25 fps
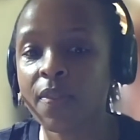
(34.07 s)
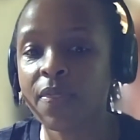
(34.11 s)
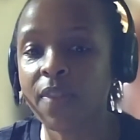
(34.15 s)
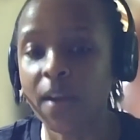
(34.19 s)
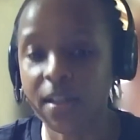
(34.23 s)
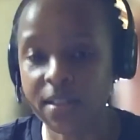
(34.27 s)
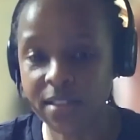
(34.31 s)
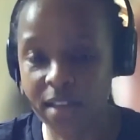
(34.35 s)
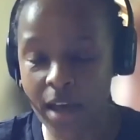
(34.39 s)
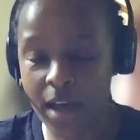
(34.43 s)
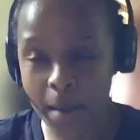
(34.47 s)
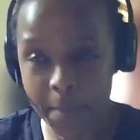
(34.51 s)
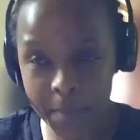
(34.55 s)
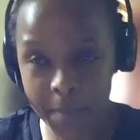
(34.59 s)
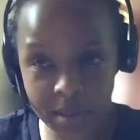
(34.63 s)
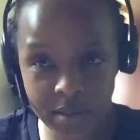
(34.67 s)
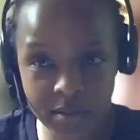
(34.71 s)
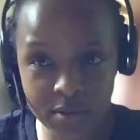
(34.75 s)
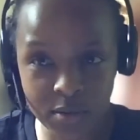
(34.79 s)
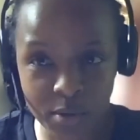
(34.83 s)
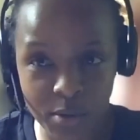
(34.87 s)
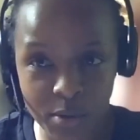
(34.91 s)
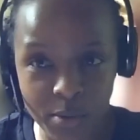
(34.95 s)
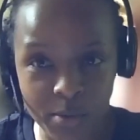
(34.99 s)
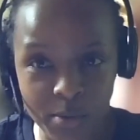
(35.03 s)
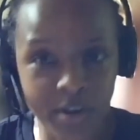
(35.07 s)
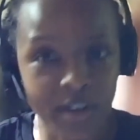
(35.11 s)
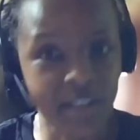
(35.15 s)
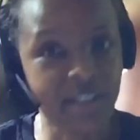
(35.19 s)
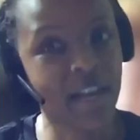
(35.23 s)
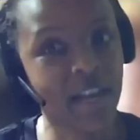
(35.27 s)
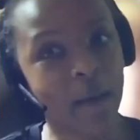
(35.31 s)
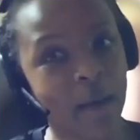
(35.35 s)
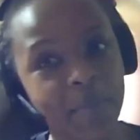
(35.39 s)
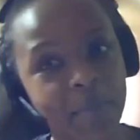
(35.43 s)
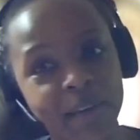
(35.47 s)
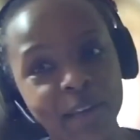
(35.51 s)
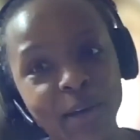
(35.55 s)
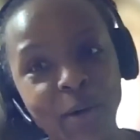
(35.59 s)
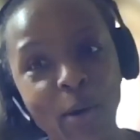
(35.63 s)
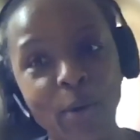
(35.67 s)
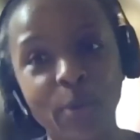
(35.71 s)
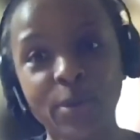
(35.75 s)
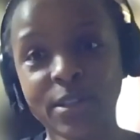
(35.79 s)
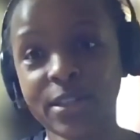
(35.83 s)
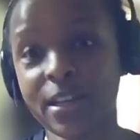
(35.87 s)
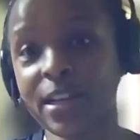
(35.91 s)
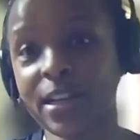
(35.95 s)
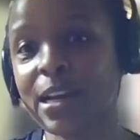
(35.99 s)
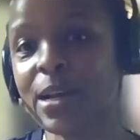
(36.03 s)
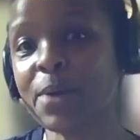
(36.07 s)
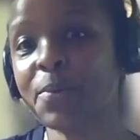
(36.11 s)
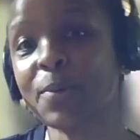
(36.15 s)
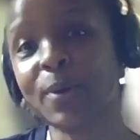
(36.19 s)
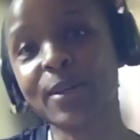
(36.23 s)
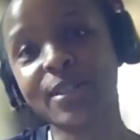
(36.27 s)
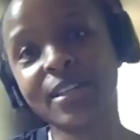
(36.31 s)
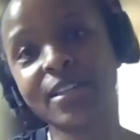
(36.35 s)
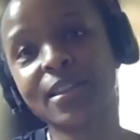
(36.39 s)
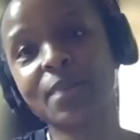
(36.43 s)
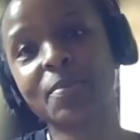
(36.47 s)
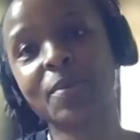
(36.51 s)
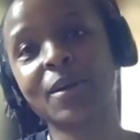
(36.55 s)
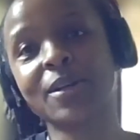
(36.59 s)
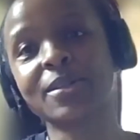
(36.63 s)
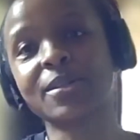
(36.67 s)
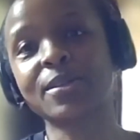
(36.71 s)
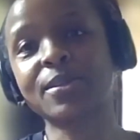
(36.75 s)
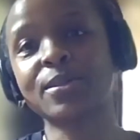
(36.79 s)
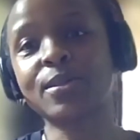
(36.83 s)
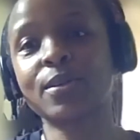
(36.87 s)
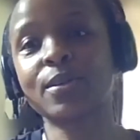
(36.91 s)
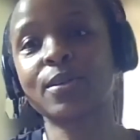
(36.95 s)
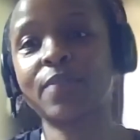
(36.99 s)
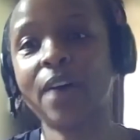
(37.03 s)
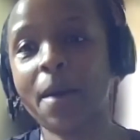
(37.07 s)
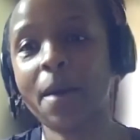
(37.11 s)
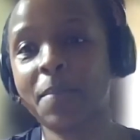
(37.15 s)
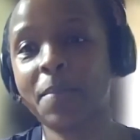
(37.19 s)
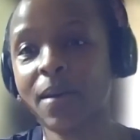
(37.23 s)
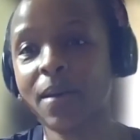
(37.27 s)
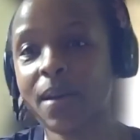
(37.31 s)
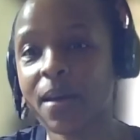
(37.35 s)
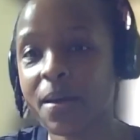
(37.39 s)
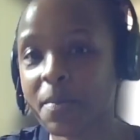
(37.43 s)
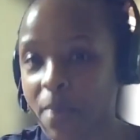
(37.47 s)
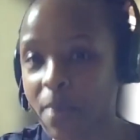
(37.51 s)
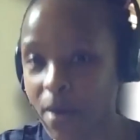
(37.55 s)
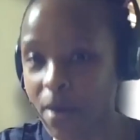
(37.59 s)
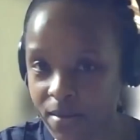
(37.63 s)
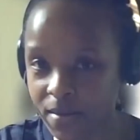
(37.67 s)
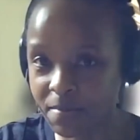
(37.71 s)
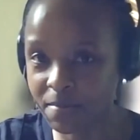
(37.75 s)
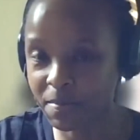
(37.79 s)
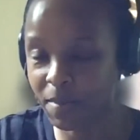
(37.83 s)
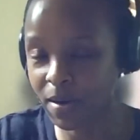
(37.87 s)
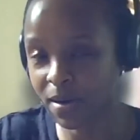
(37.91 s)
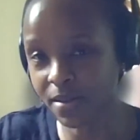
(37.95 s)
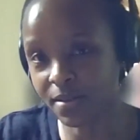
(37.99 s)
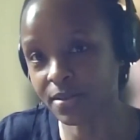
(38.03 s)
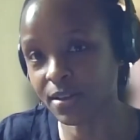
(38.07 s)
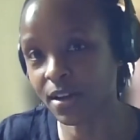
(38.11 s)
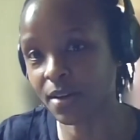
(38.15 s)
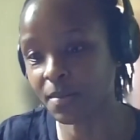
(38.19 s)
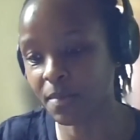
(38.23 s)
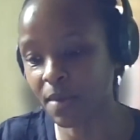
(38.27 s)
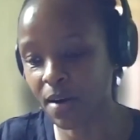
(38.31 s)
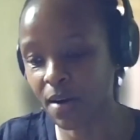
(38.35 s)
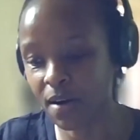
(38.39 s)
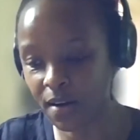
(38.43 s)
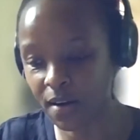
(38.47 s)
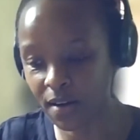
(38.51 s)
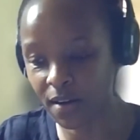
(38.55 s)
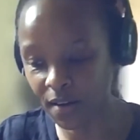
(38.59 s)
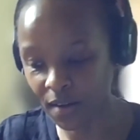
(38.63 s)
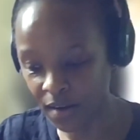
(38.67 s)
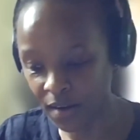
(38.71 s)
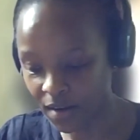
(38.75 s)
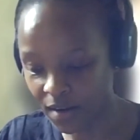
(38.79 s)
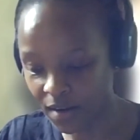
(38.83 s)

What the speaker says: that's happened or is happening or certainly was in the process of happening by the time I